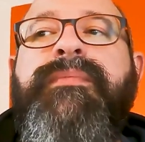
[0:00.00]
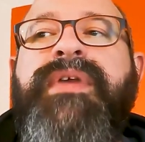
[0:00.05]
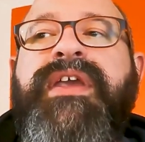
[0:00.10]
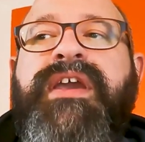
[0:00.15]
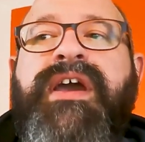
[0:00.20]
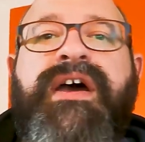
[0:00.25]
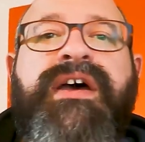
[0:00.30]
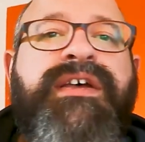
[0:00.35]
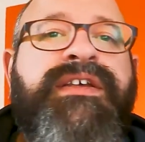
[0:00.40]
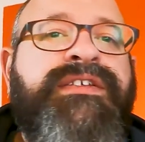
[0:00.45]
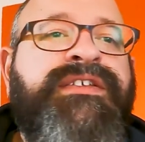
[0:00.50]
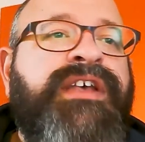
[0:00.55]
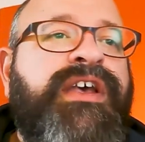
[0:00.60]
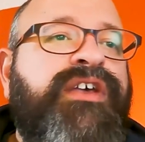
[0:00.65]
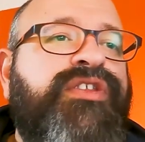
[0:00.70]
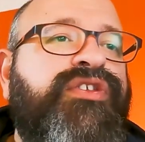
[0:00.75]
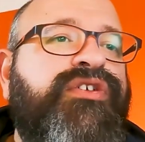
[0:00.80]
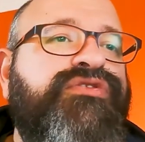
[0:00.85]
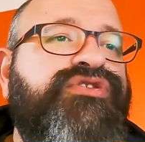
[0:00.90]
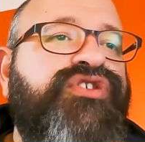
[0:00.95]

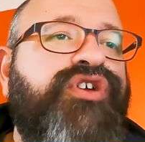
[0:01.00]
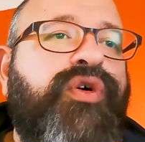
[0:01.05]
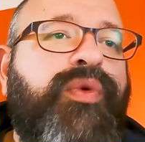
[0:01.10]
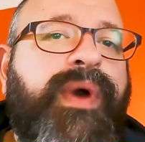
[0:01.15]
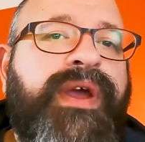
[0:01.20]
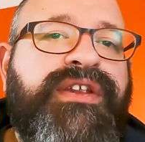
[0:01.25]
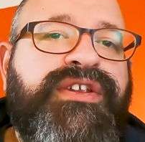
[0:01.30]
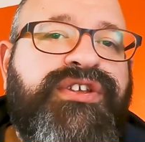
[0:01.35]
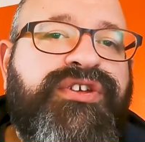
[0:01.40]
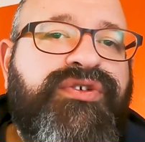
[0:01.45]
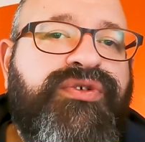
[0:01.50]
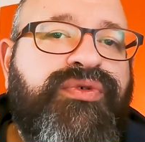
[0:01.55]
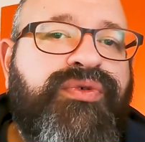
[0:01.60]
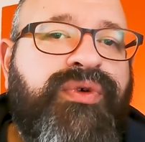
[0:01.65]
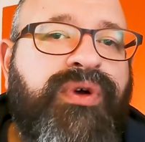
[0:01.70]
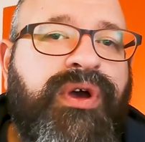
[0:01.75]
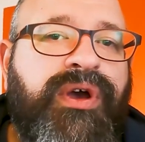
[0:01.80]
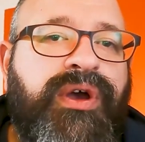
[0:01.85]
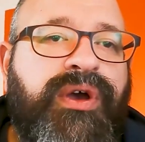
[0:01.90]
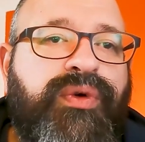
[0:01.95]
because there's no way
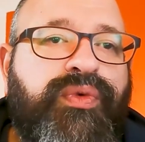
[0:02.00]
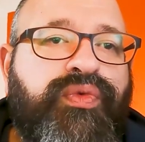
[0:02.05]
to